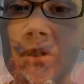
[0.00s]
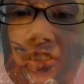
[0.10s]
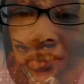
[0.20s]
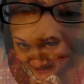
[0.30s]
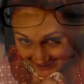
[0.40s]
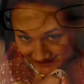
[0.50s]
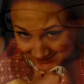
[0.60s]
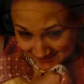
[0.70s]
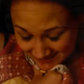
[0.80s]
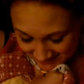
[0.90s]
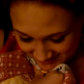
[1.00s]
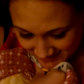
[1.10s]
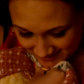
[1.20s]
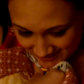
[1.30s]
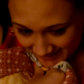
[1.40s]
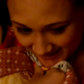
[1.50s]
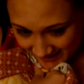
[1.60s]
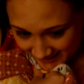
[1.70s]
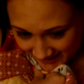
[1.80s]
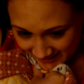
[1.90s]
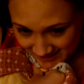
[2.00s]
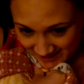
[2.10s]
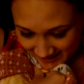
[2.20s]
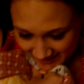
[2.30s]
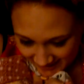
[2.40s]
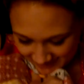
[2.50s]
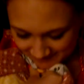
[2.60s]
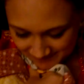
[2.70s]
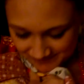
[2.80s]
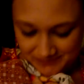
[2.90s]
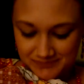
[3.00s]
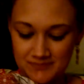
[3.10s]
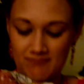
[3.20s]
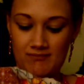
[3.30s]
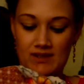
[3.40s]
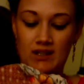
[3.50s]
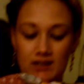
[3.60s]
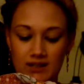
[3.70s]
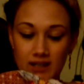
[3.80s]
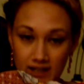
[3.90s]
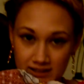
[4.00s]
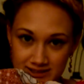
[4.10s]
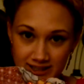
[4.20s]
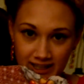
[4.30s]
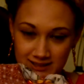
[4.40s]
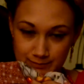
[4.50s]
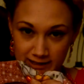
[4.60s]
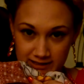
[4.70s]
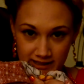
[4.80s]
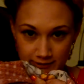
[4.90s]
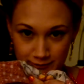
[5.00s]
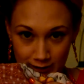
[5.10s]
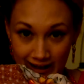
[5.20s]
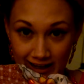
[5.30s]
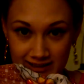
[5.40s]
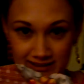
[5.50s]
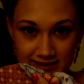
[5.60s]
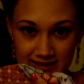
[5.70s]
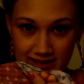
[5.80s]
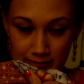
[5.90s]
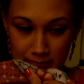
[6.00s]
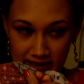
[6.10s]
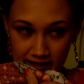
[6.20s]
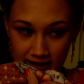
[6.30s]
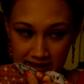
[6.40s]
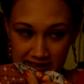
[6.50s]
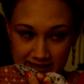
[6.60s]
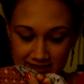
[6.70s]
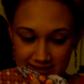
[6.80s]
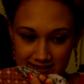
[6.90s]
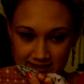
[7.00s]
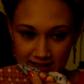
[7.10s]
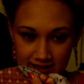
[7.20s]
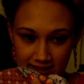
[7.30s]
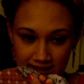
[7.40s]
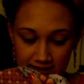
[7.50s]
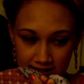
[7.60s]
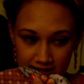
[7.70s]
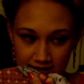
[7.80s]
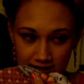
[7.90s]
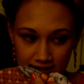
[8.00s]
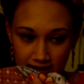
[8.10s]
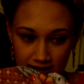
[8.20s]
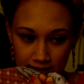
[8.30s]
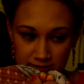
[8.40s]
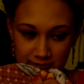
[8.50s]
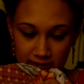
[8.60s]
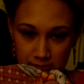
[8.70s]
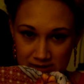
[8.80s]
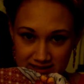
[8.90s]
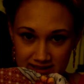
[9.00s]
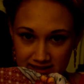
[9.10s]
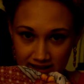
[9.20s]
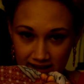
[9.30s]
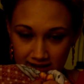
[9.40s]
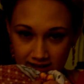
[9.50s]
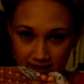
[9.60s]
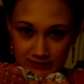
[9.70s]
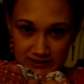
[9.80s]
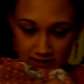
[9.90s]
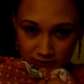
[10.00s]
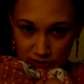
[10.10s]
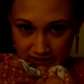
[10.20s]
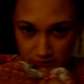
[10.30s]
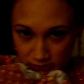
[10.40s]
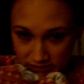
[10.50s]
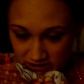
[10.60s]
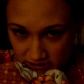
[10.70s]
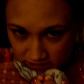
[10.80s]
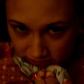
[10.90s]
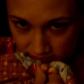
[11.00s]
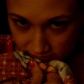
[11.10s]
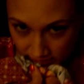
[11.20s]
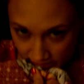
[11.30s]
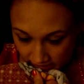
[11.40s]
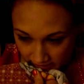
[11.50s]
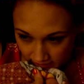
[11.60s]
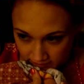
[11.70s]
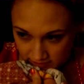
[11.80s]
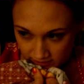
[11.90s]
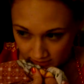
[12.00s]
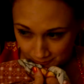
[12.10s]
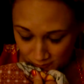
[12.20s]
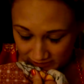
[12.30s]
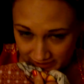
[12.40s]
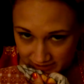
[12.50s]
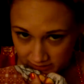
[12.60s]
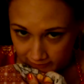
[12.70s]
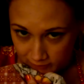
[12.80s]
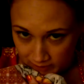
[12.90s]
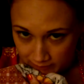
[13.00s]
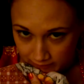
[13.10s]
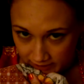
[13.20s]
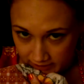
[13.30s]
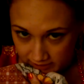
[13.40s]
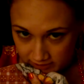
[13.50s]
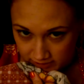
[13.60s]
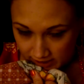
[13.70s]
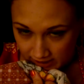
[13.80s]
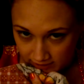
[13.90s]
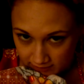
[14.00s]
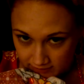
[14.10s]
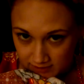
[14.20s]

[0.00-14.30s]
Hi, it's day 18. And today's my day of rest because I was really busy today and I have still have a lot of work to do and I'm really sore from my run yesterday and